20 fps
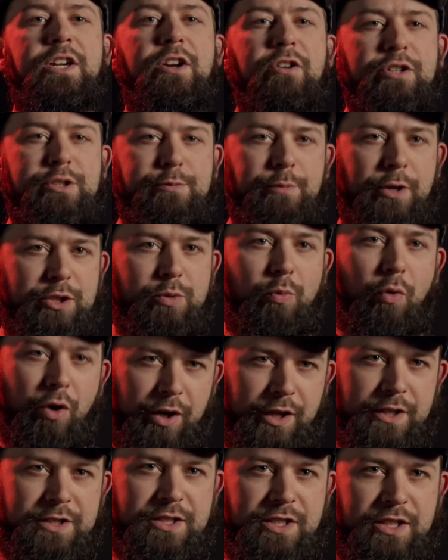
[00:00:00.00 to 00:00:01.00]
near as much
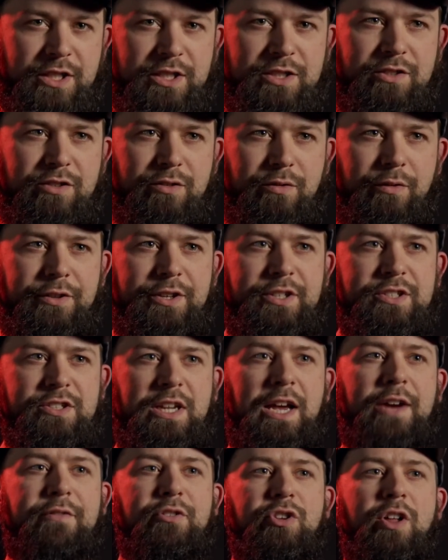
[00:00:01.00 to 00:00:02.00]
work as these do.
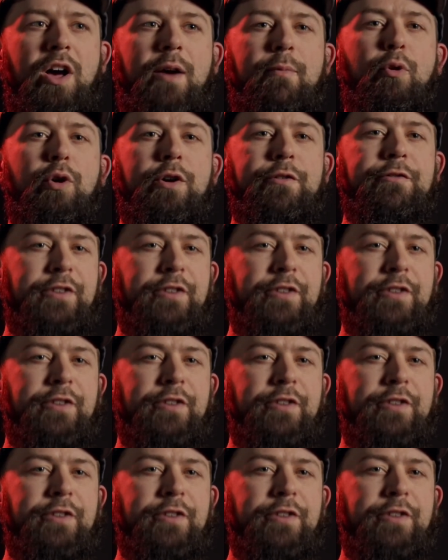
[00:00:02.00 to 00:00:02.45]
These have a lot more